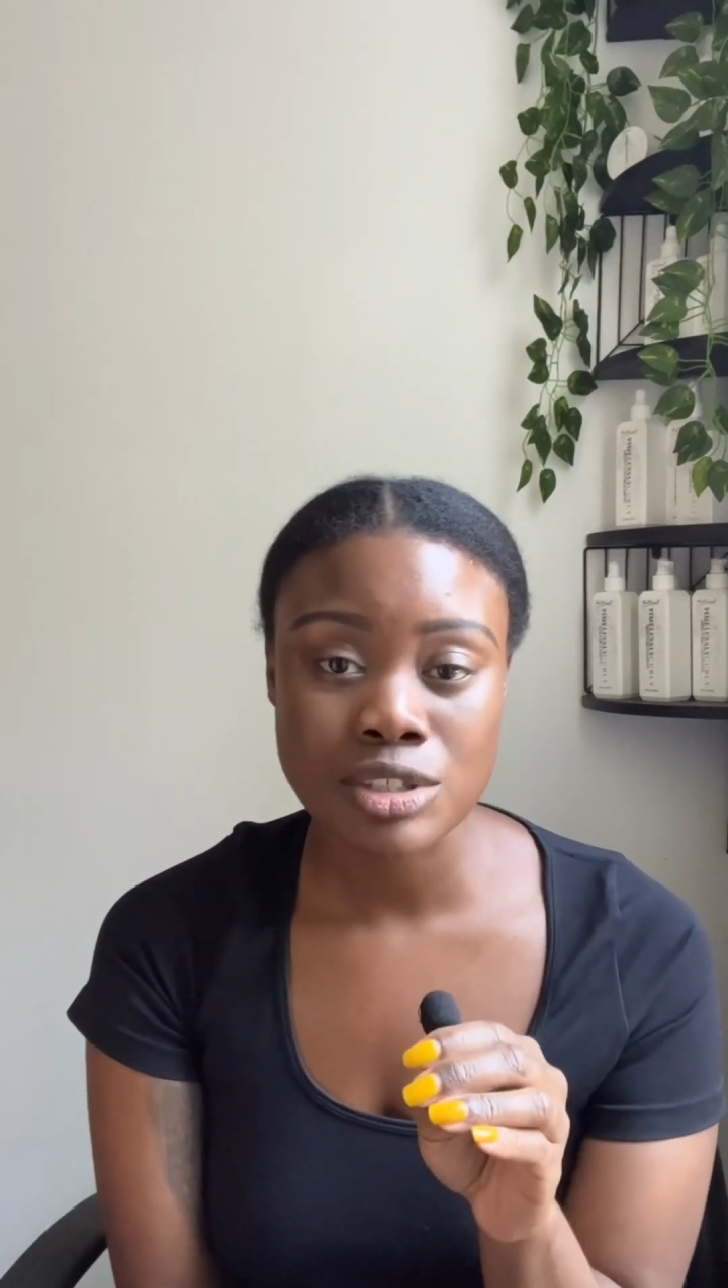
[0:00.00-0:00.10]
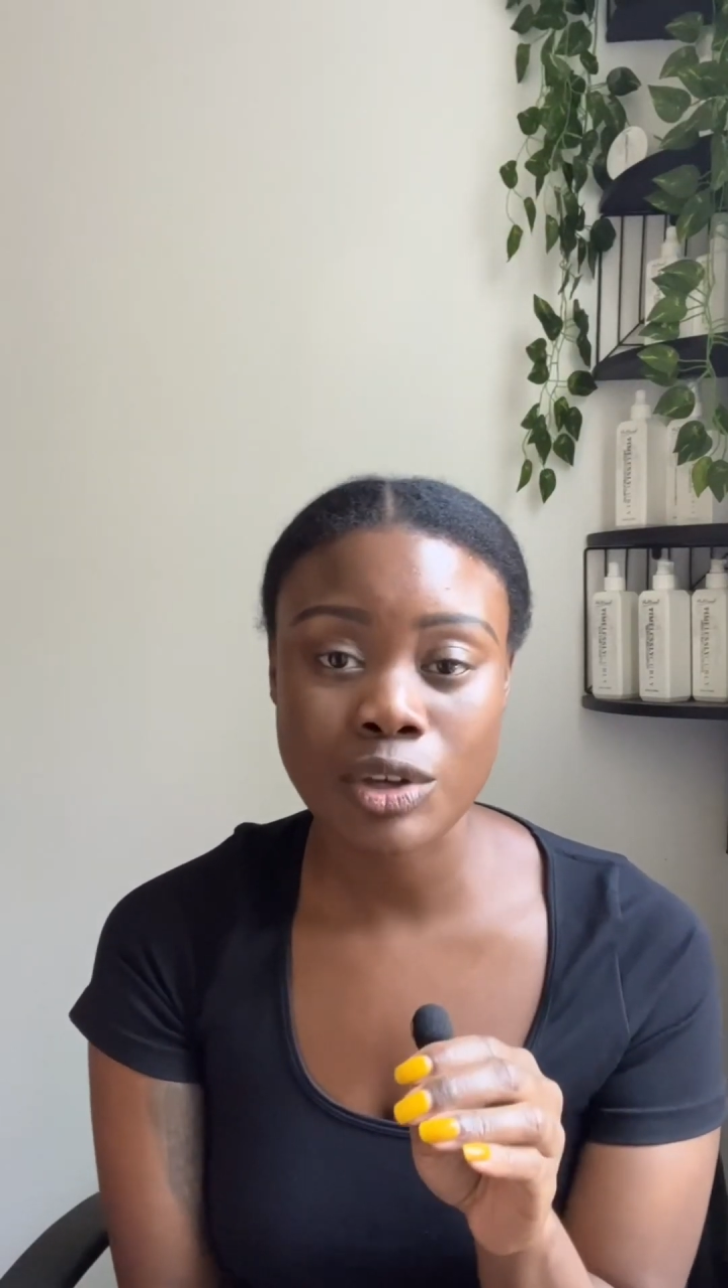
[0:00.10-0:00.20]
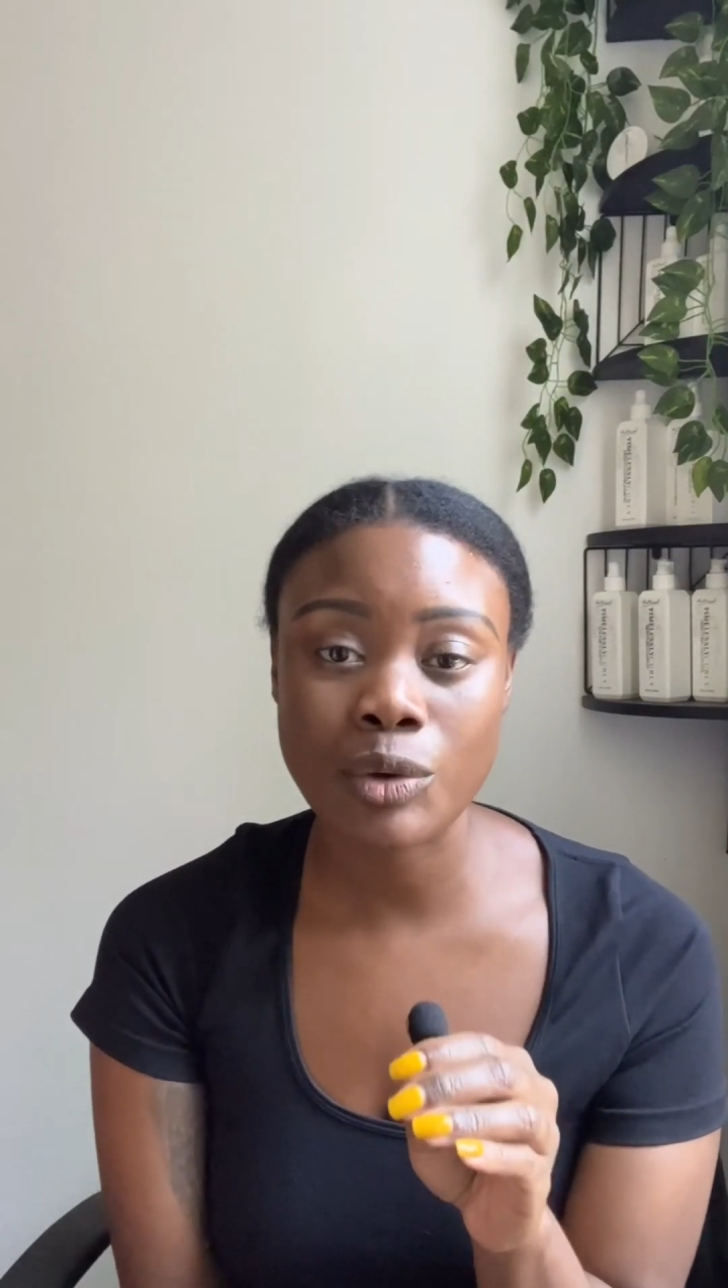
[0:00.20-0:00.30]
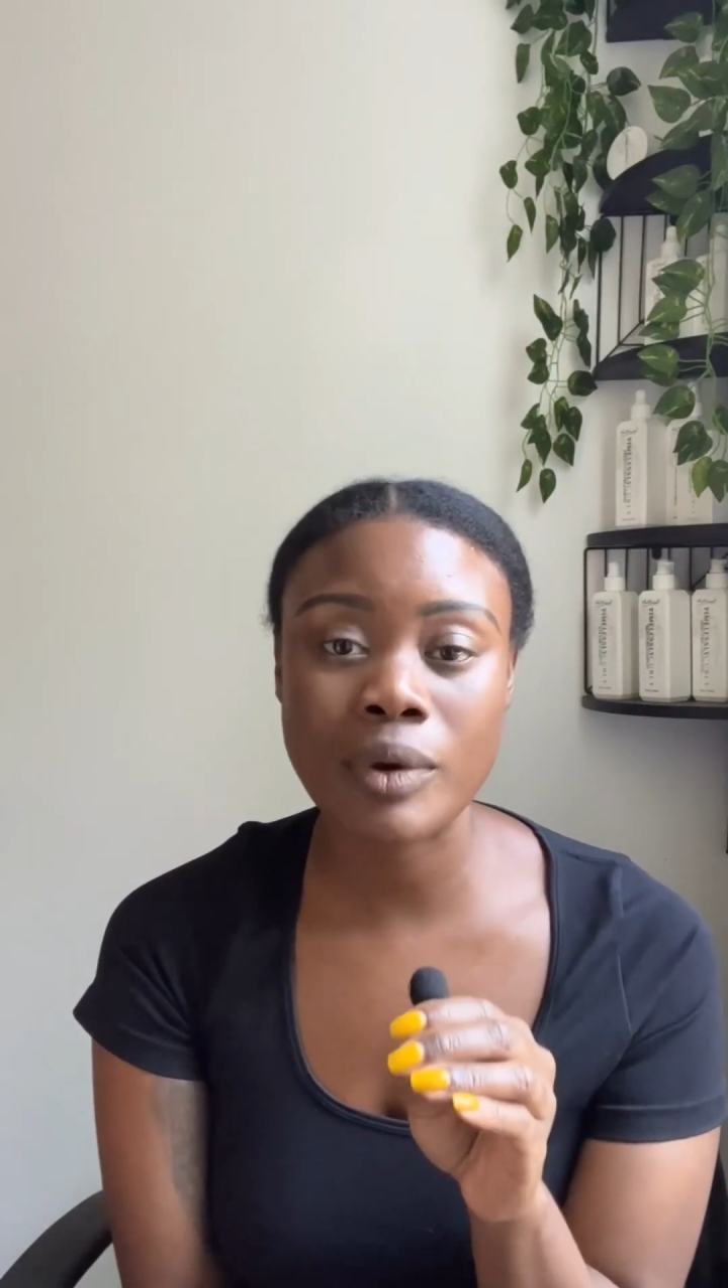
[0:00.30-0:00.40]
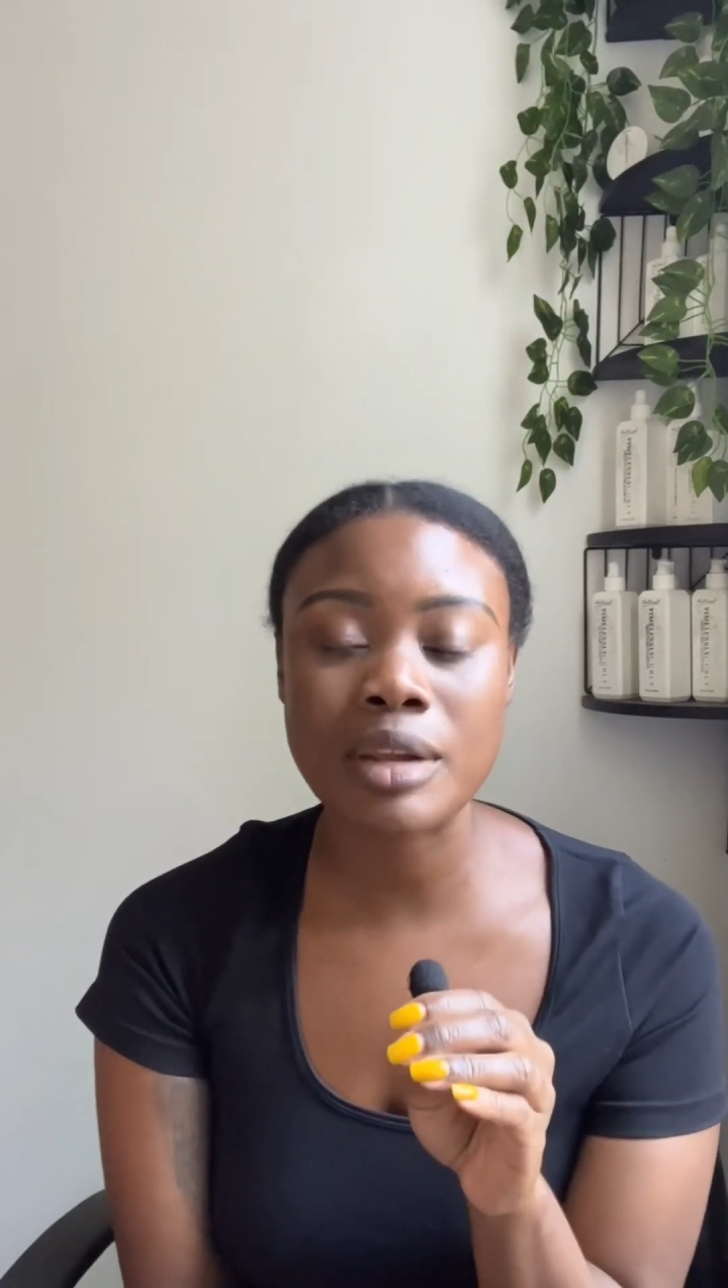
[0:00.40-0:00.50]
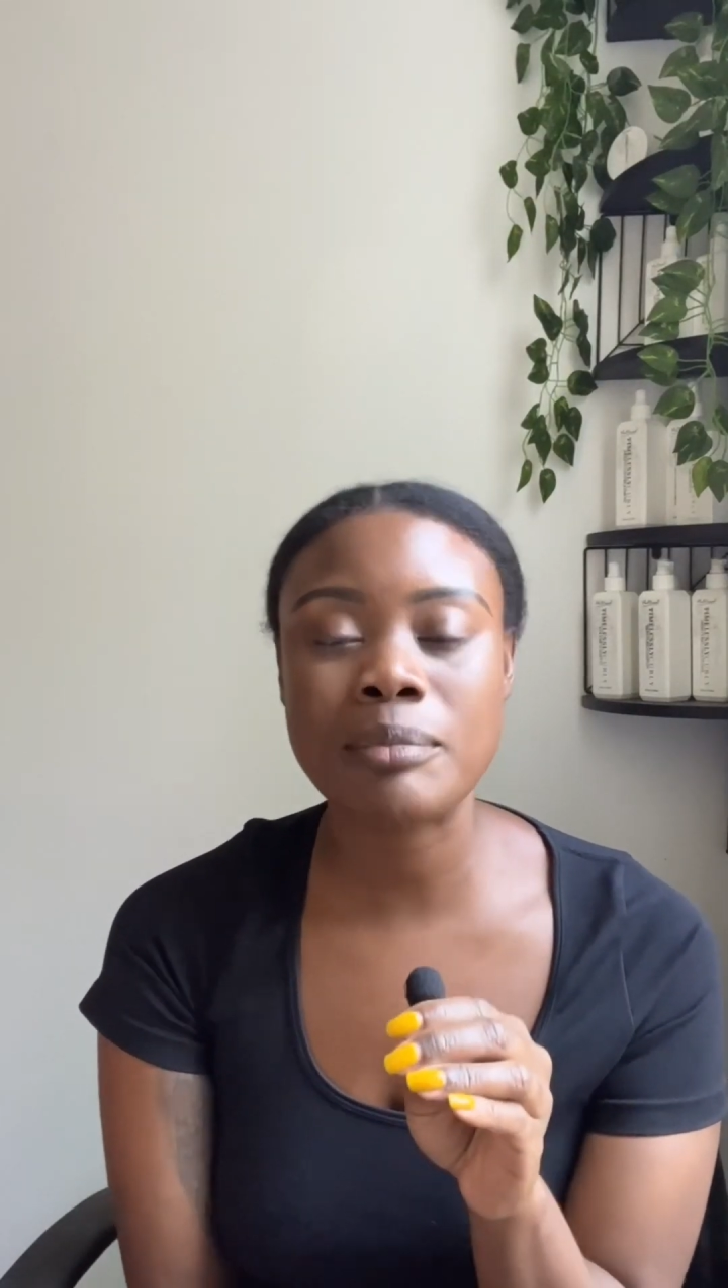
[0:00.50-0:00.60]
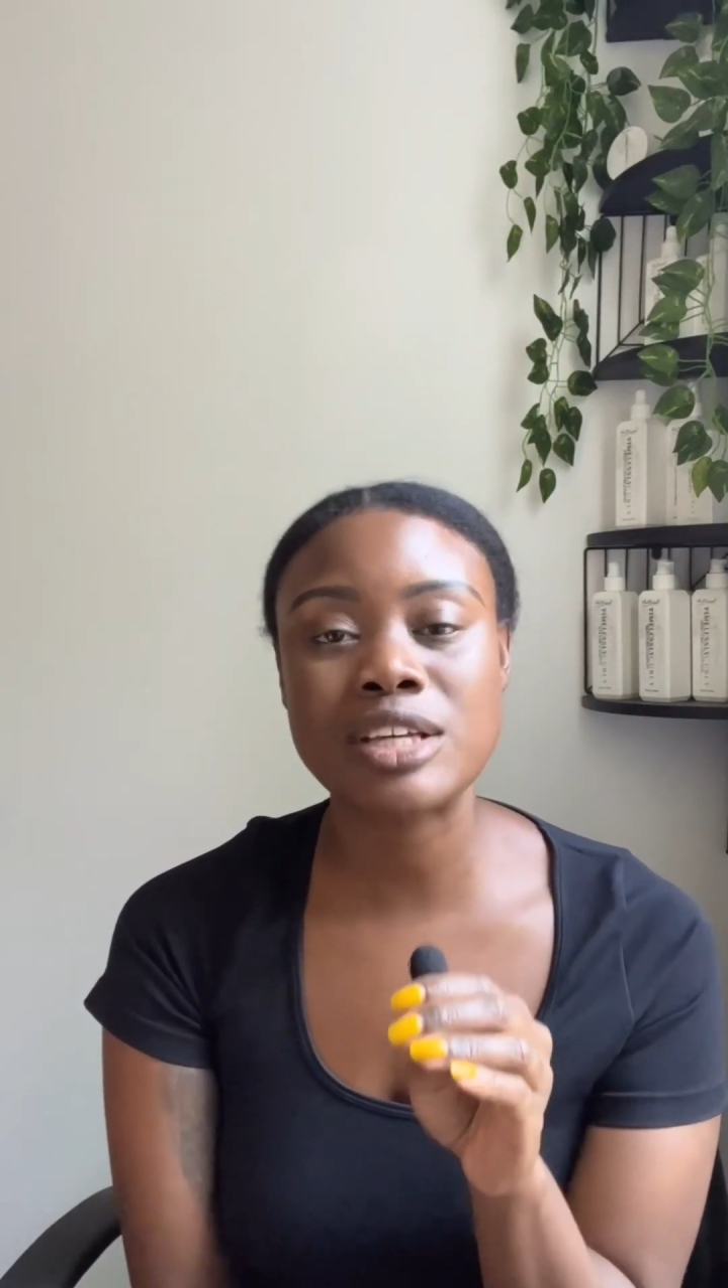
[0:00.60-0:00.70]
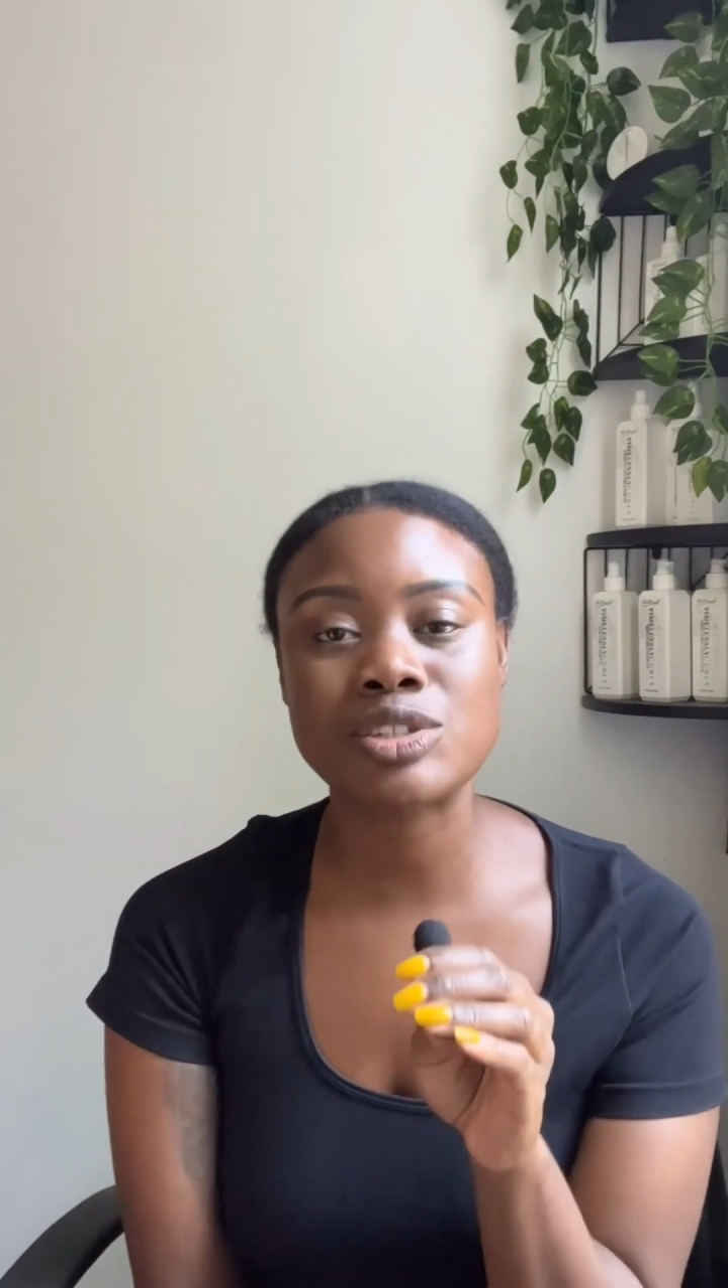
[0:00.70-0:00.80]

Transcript: So you want to make